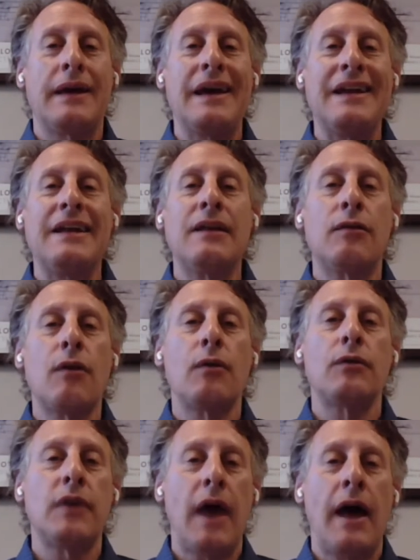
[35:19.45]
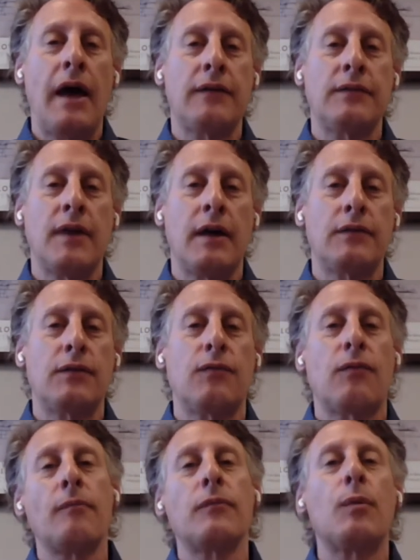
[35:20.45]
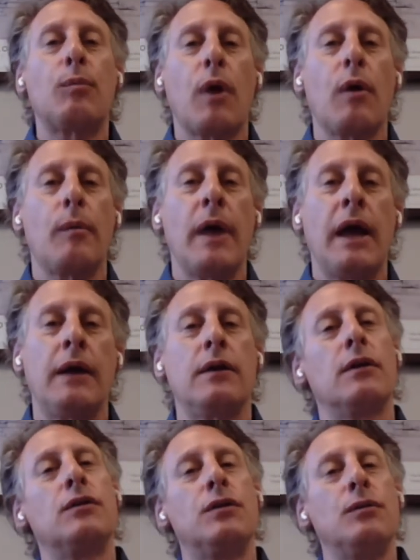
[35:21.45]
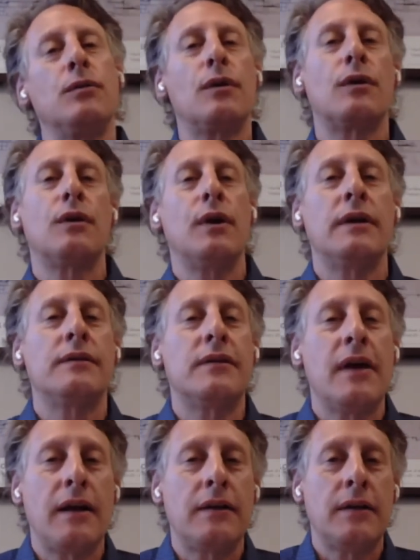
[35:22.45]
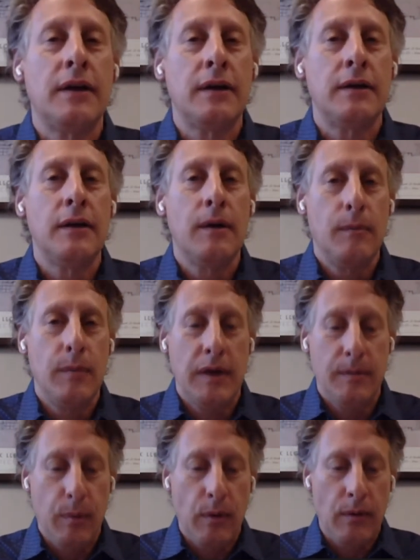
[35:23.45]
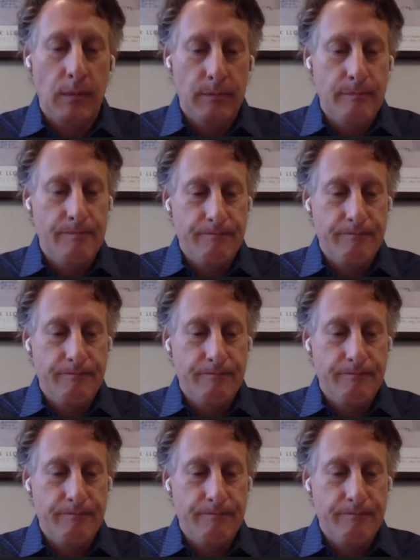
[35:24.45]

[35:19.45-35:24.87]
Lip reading: getting those assets from the probate to their intended people.